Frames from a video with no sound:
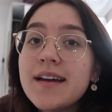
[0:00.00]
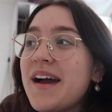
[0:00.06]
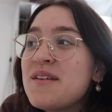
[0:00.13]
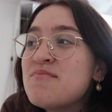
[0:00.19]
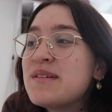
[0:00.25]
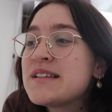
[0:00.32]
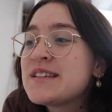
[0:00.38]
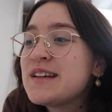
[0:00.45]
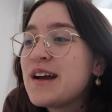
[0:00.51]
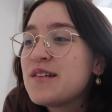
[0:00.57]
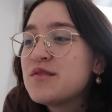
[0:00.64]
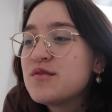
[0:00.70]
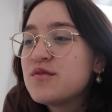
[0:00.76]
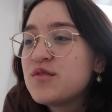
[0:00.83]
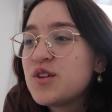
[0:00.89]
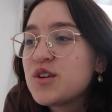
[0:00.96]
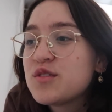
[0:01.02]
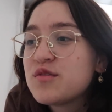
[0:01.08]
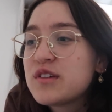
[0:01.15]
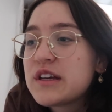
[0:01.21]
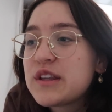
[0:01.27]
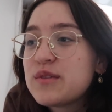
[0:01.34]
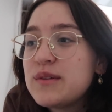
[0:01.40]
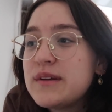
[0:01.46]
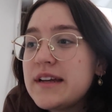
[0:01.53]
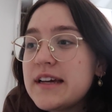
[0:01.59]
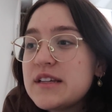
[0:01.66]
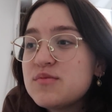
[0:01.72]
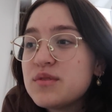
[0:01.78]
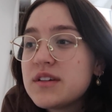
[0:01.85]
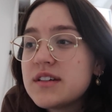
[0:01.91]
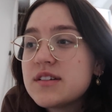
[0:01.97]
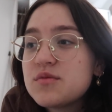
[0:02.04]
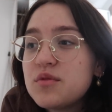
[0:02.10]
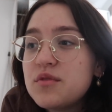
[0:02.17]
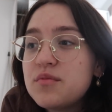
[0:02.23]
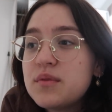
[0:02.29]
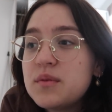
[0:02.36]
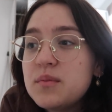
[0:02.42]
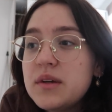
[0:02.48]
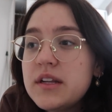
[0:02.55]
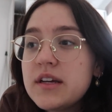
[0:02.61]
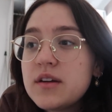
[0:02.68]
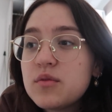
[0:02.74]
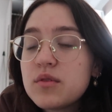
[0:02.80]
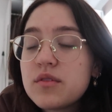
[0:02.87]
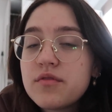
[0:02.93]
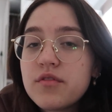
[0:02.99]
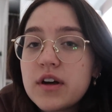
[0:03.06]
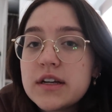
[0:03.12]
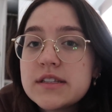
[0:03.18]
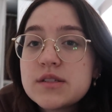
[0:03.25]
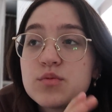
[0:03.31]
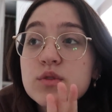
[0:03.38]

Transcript: I basically haven't vlogged for like 3 days because we've been meeting with friends.